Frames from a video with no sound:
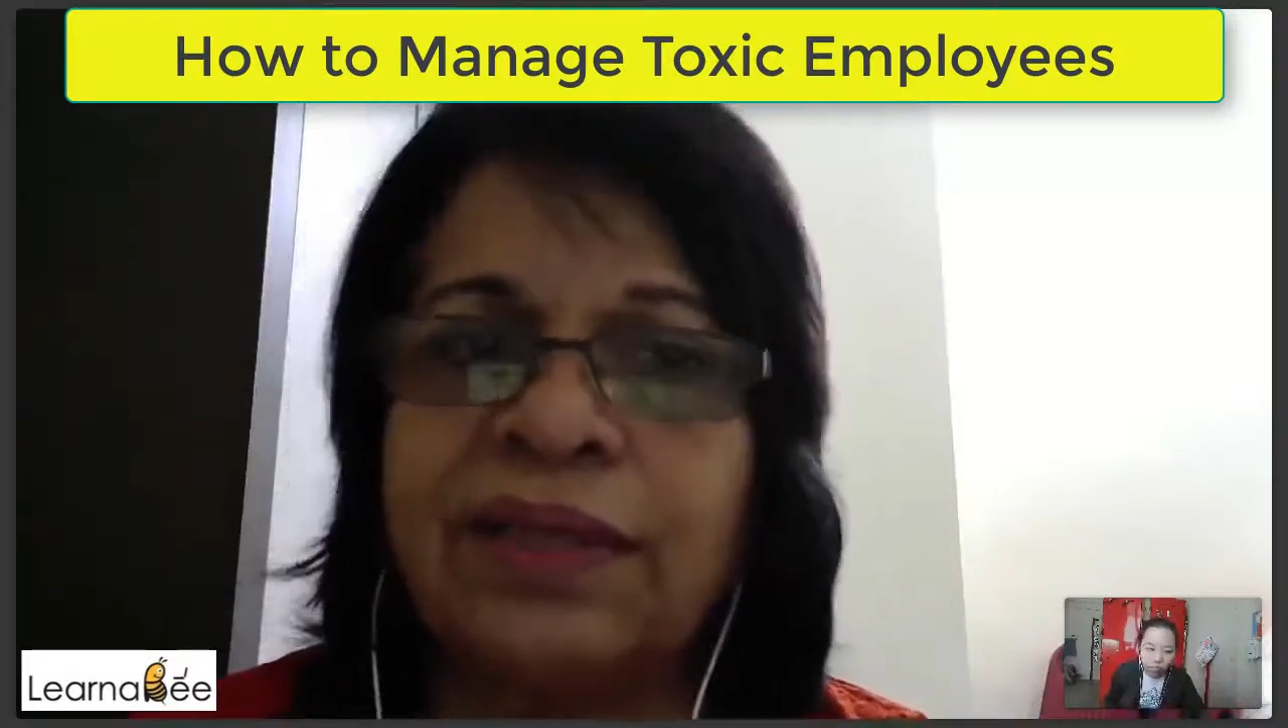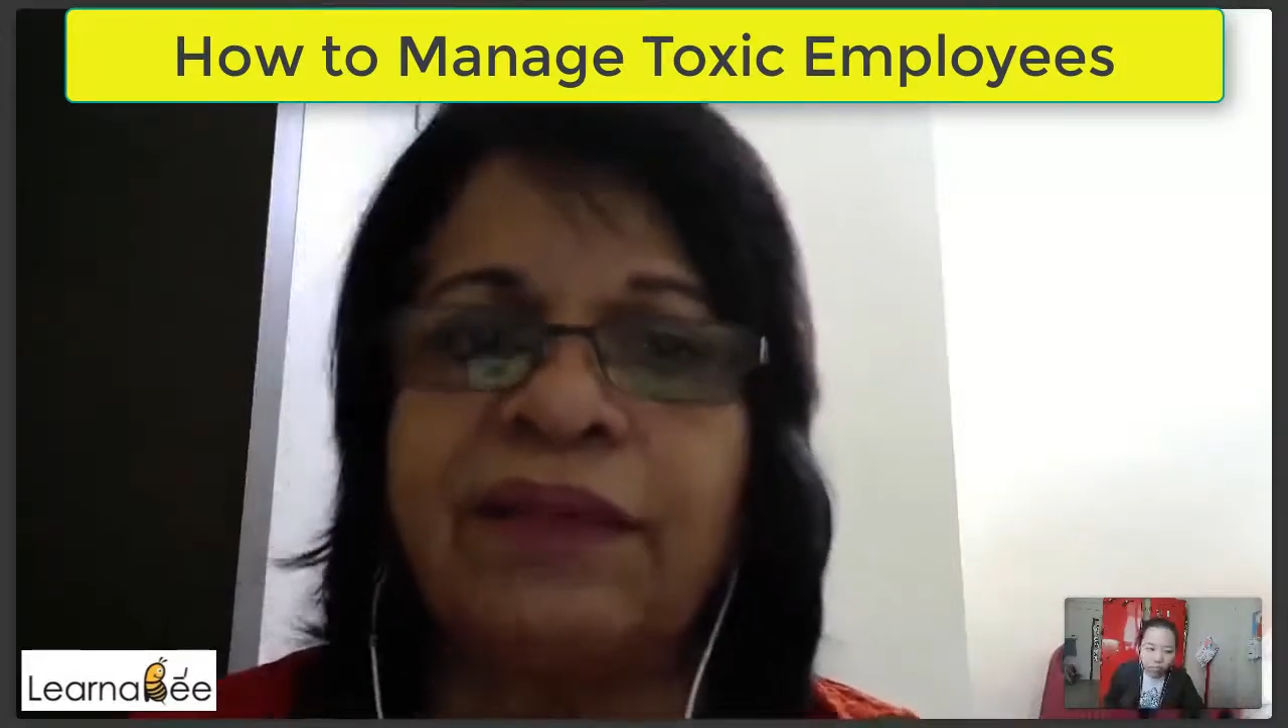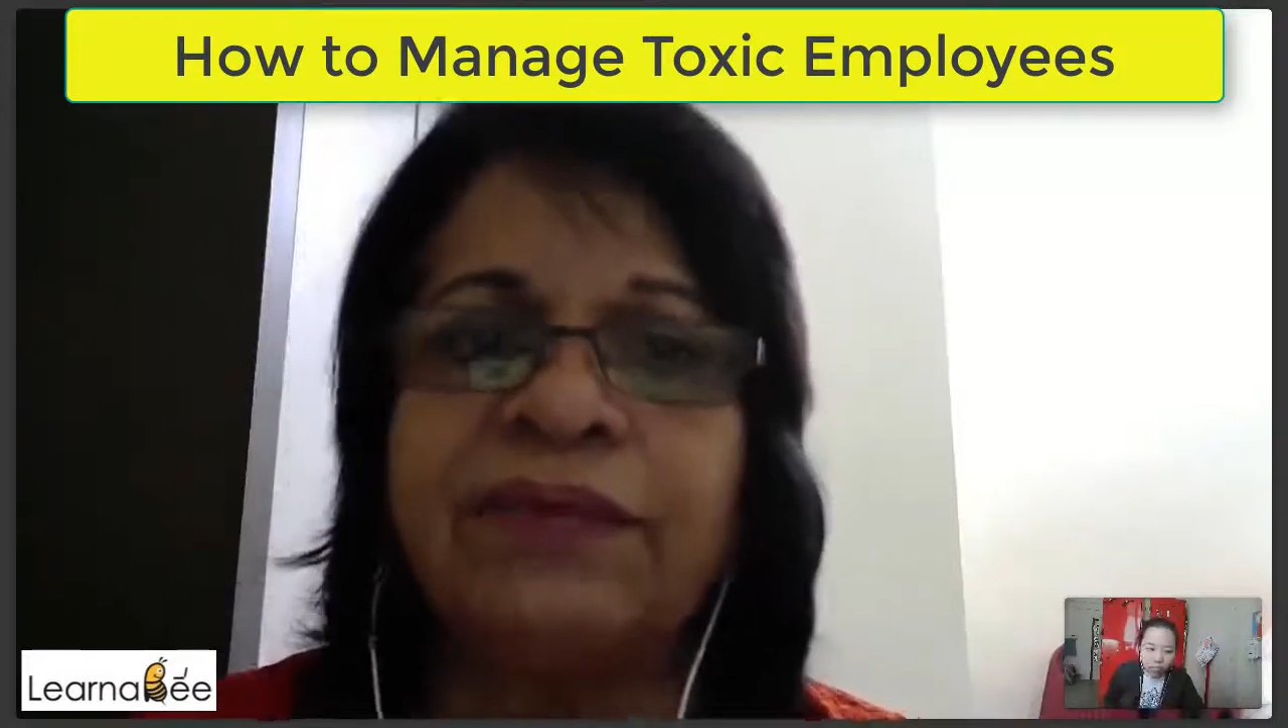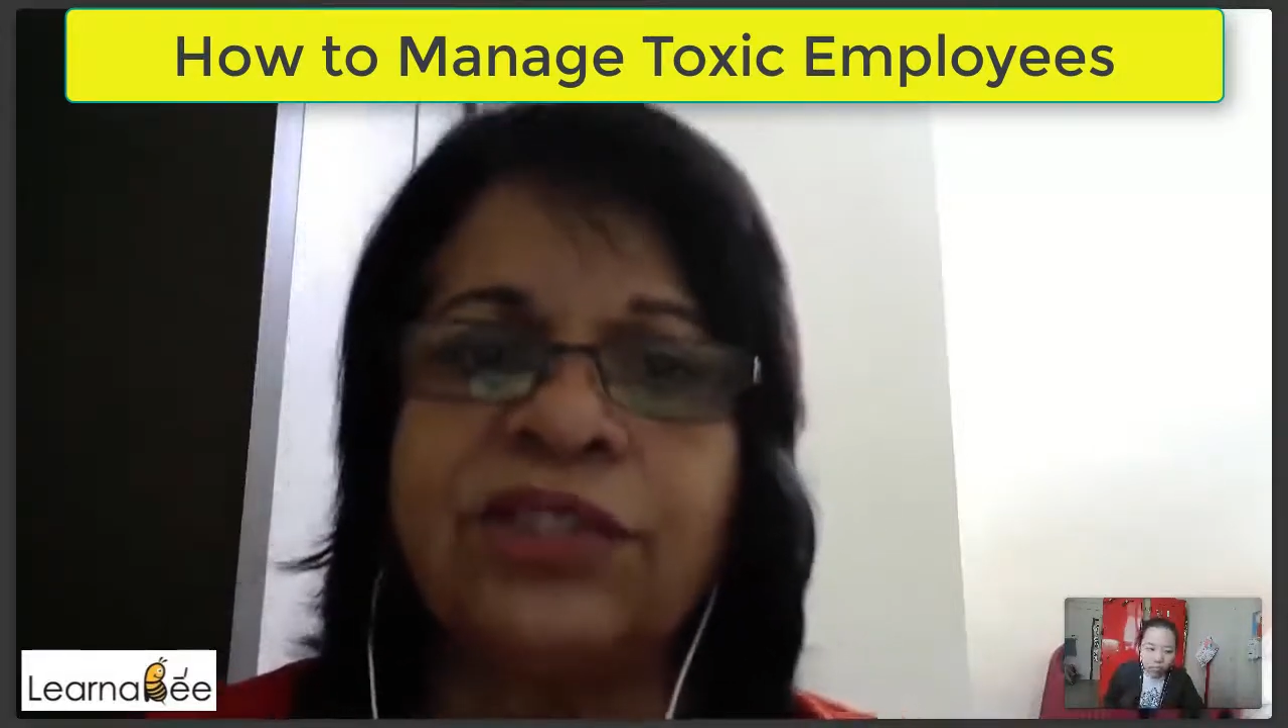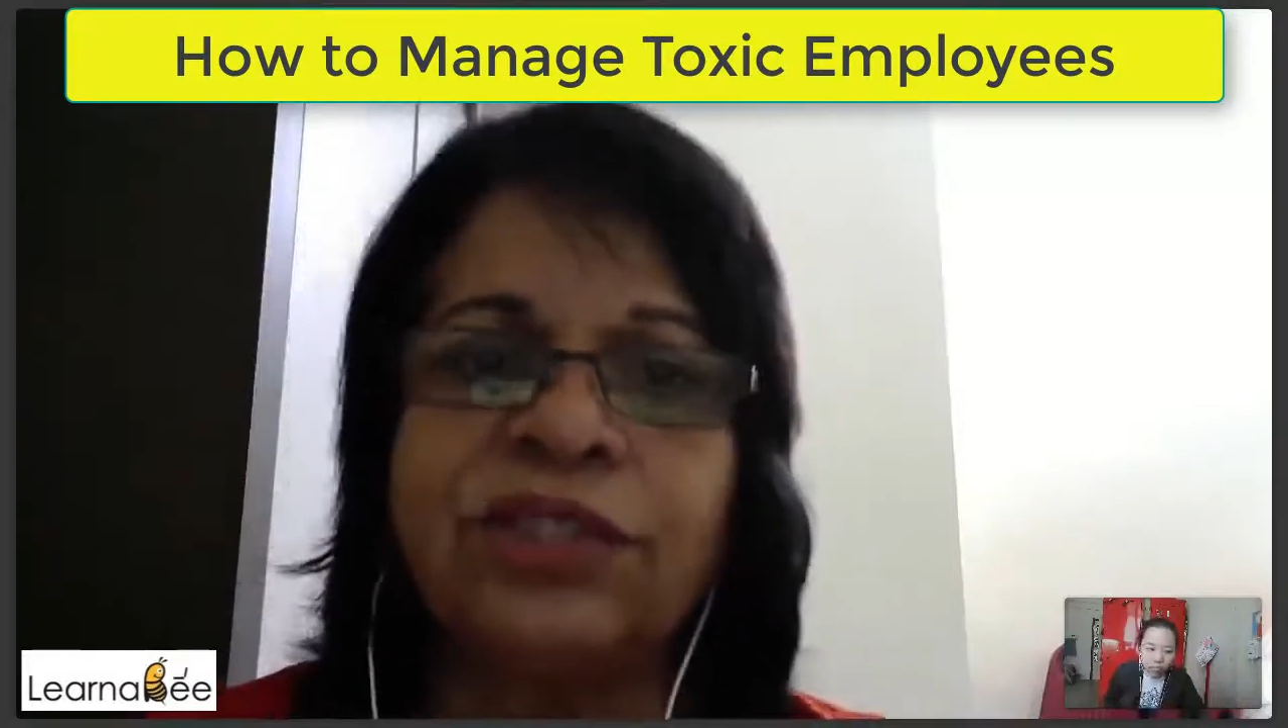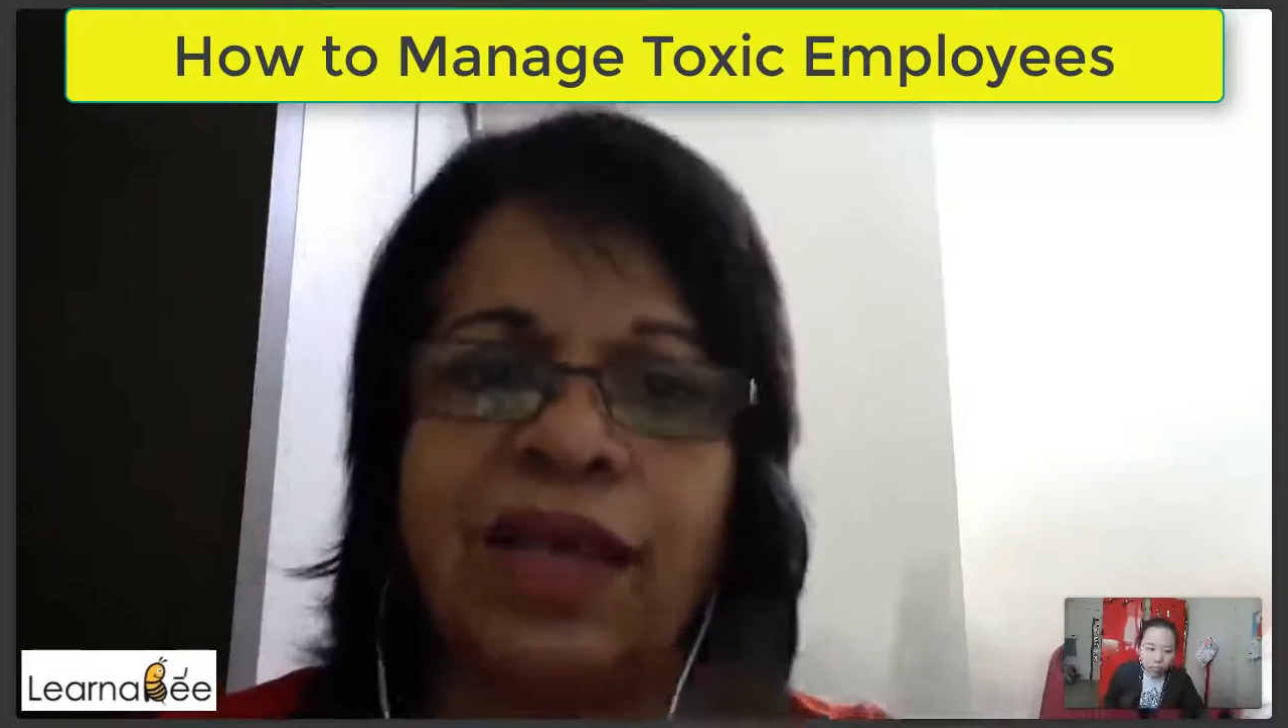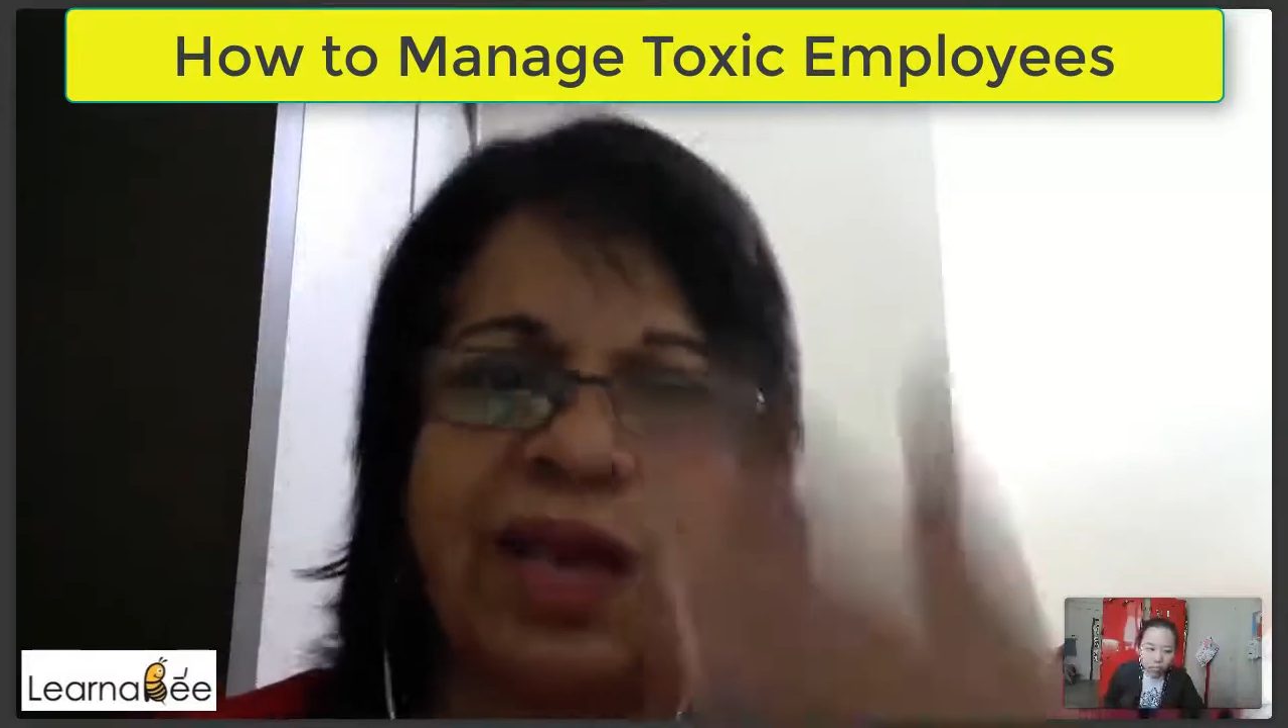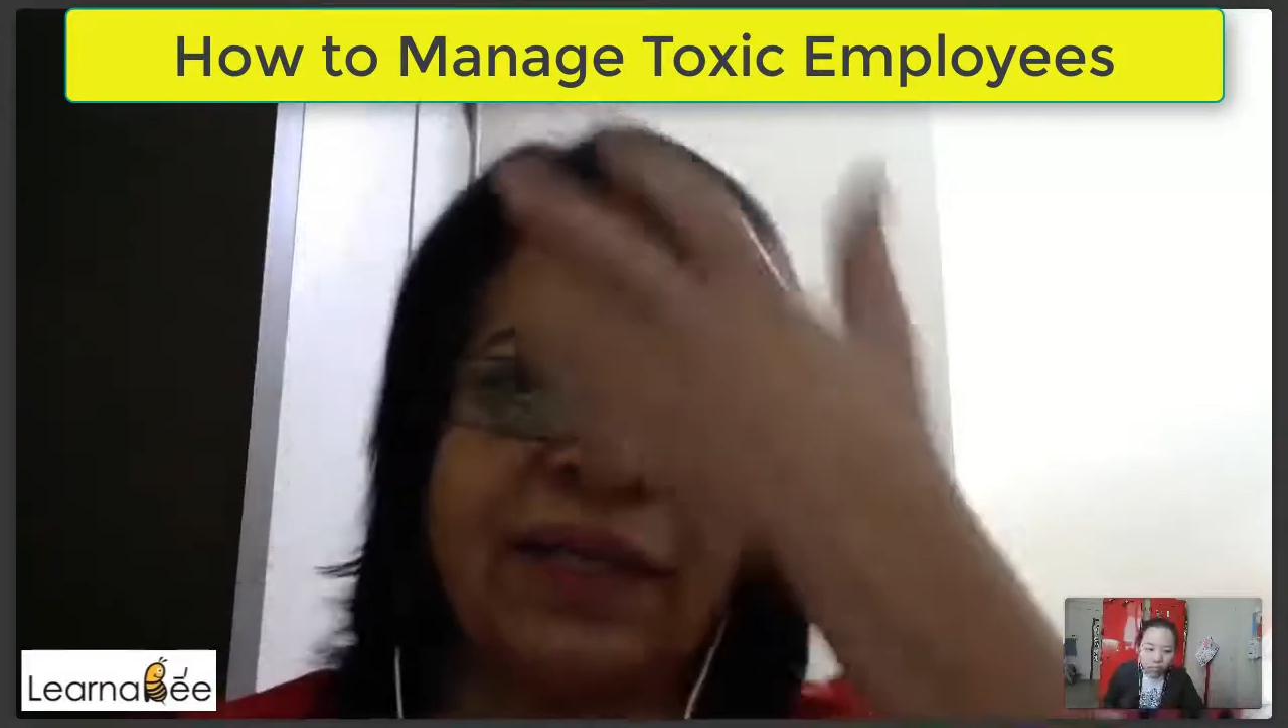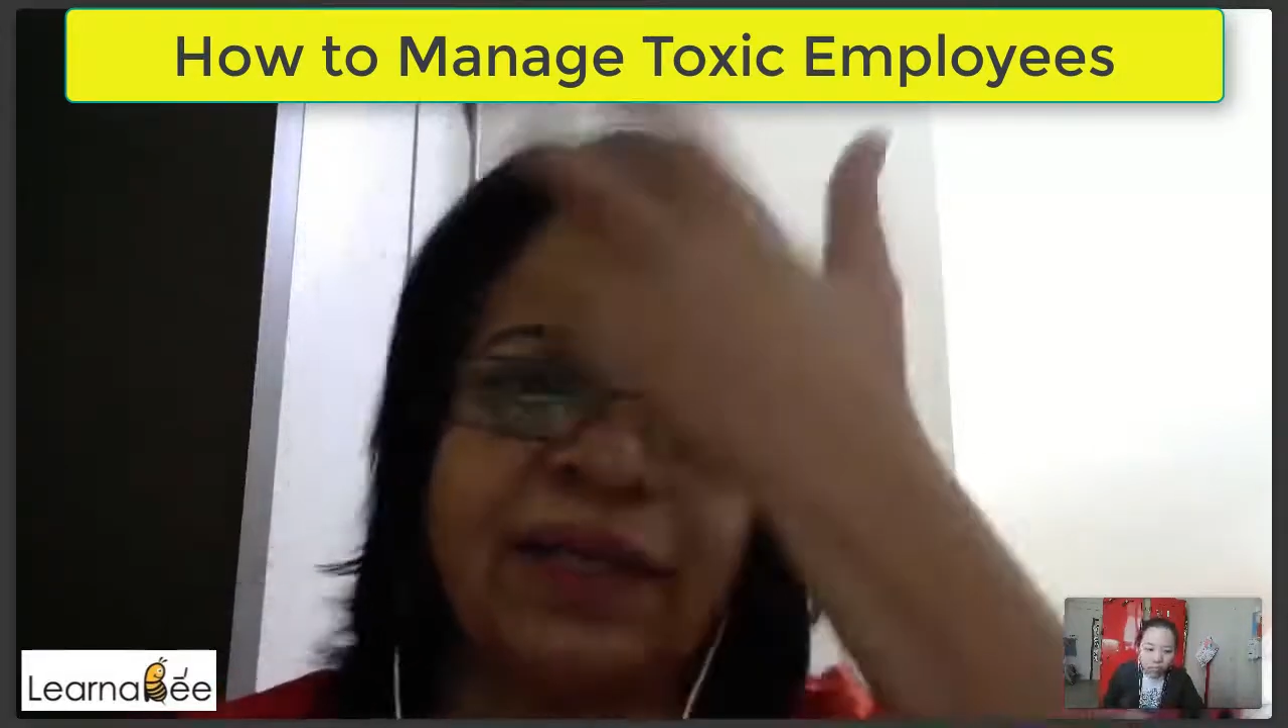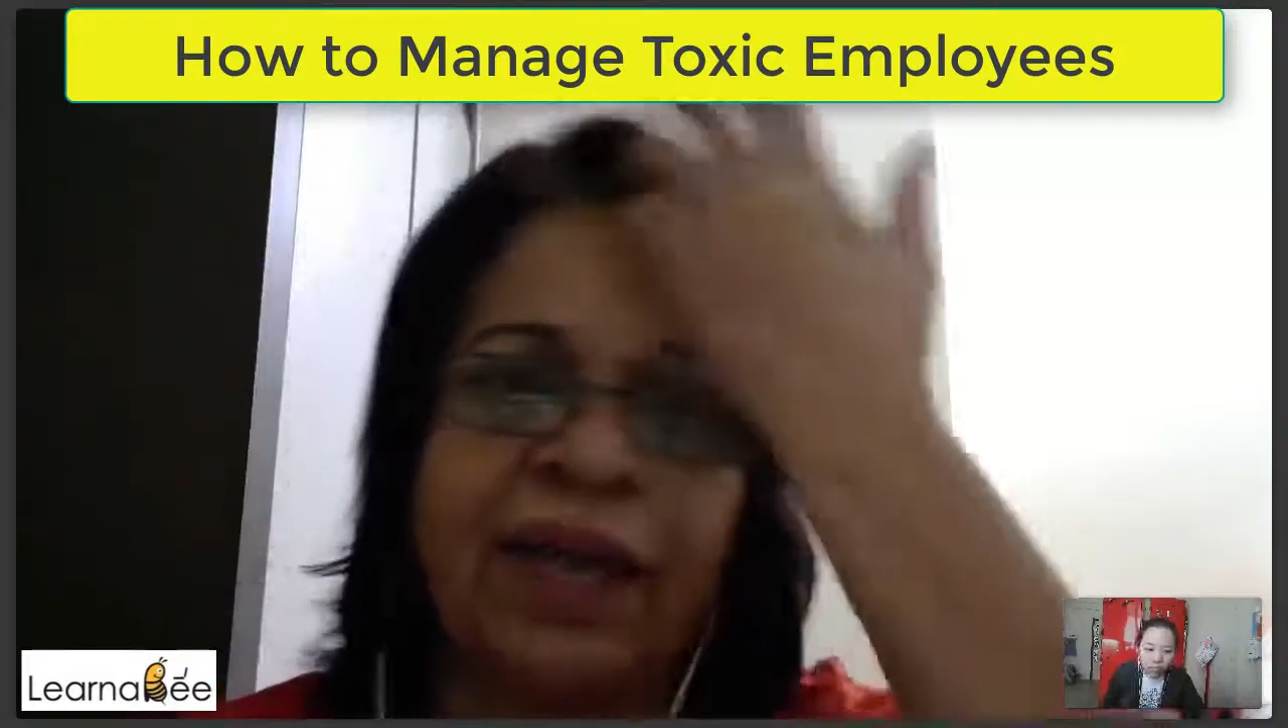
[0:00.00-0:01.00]
have a
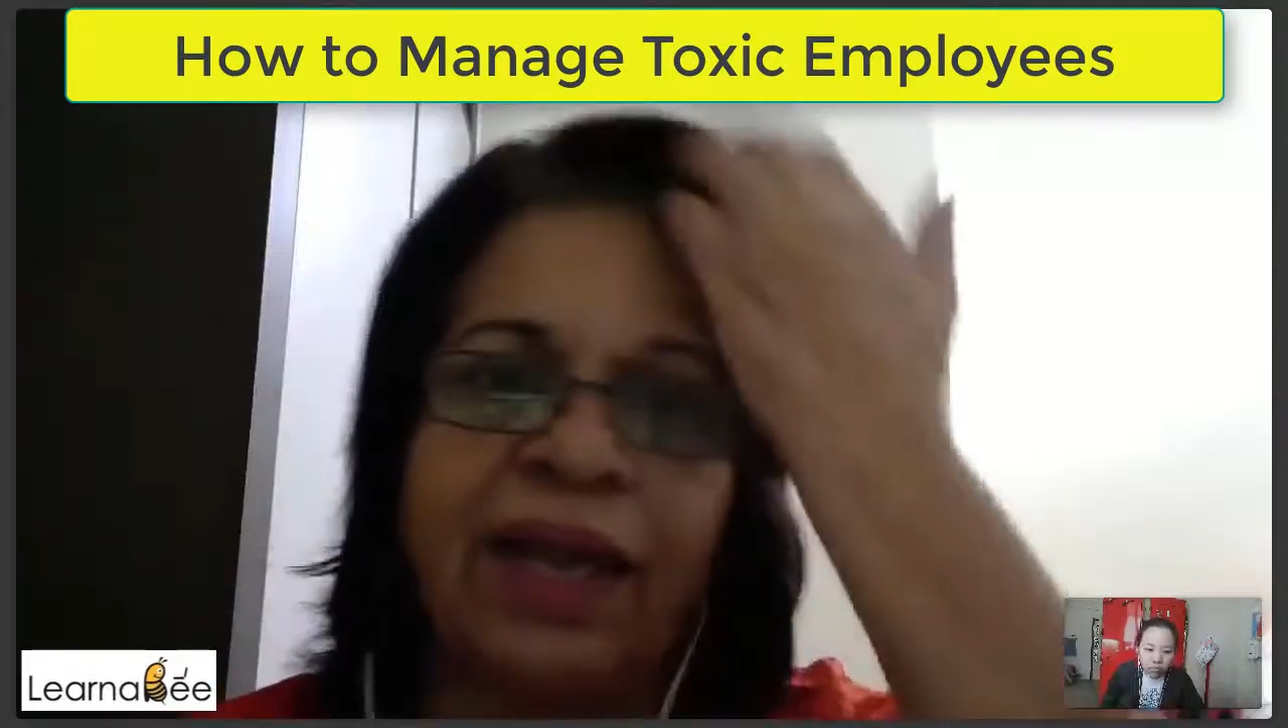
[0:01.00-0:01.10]
chat,